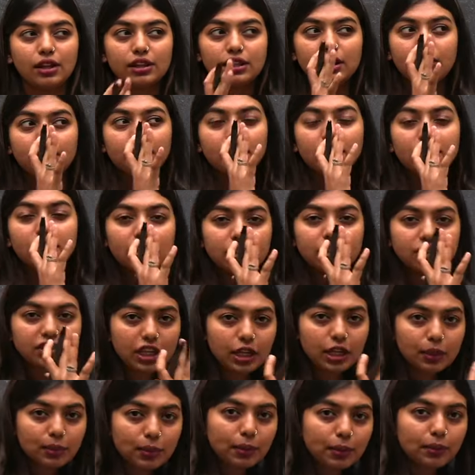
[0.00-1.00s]
There were
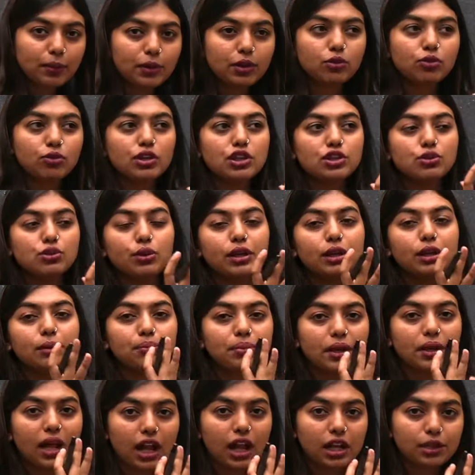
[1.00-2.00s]
three people who were doing
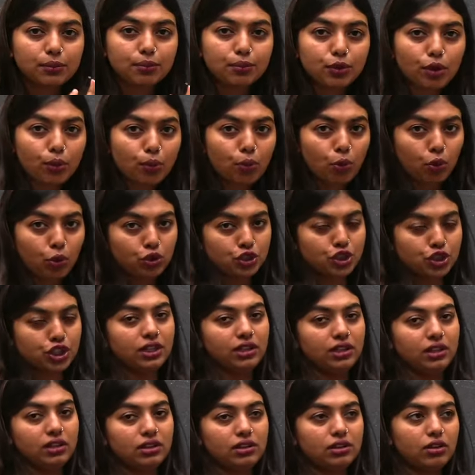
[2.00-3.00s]
plant promotion.
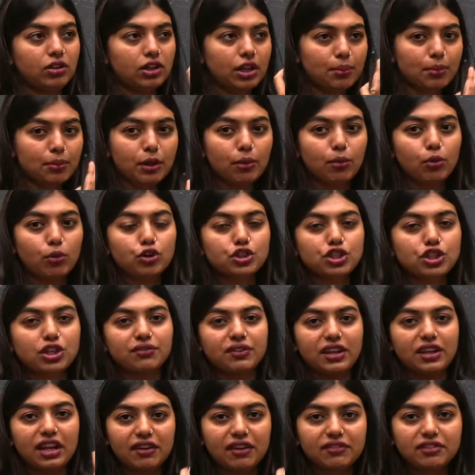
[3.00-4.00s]
Okay, promotion
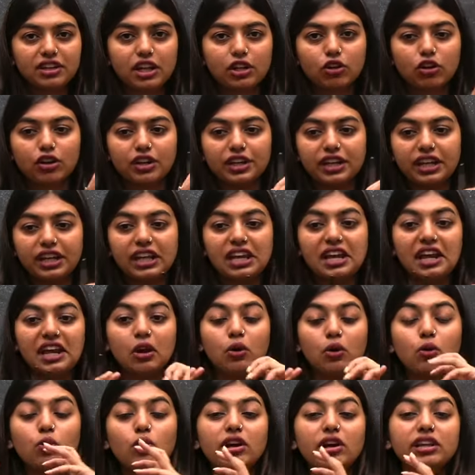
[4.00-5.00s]
we have done already.
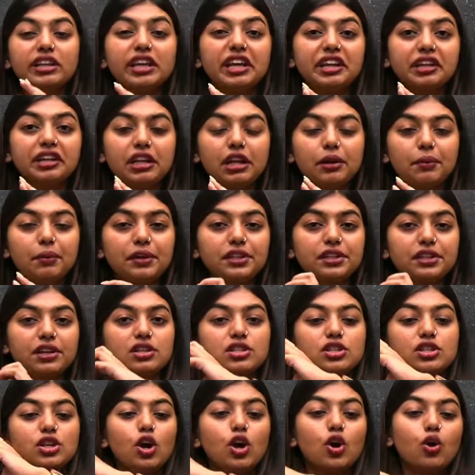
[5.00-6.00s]
Who are the
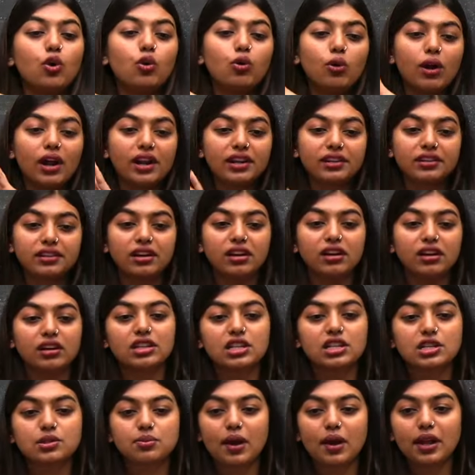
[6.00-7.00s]
inhibitors? Who are the,
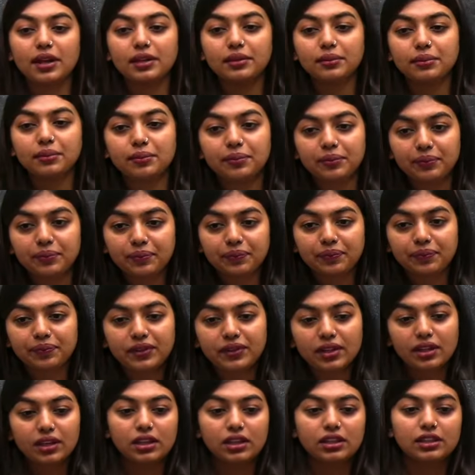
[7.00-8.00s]
this one?
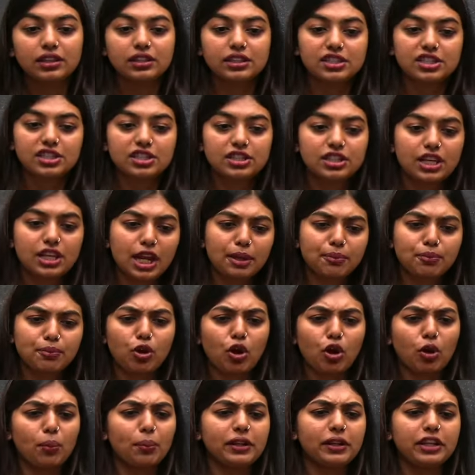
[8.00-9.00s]
Check
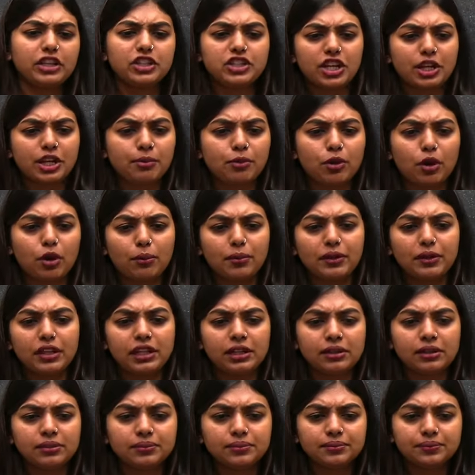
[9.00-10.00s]
properly, check
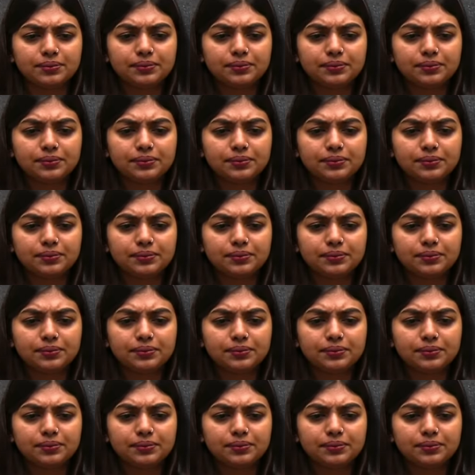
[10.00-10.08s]
properly.